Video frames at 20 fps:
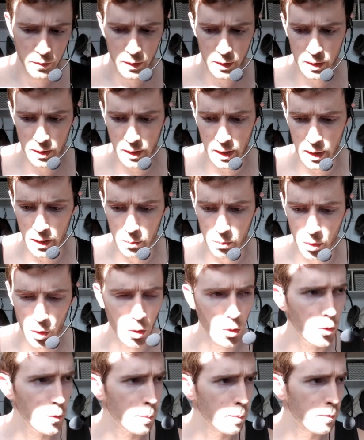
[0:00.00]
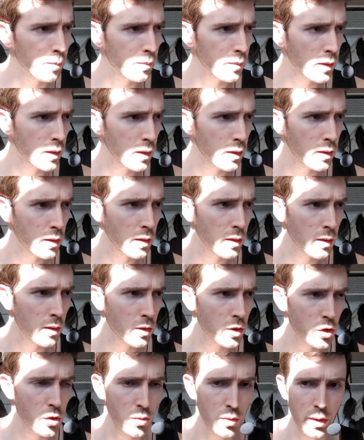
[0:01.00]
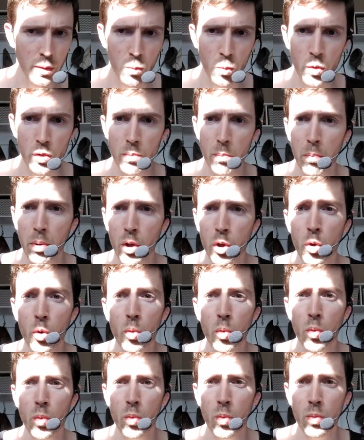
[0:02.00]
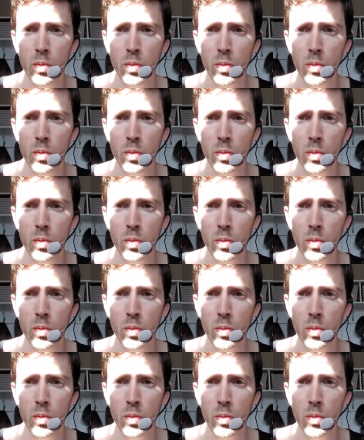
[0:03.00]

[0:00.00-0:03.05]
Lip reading: scan mode. Screen was blue.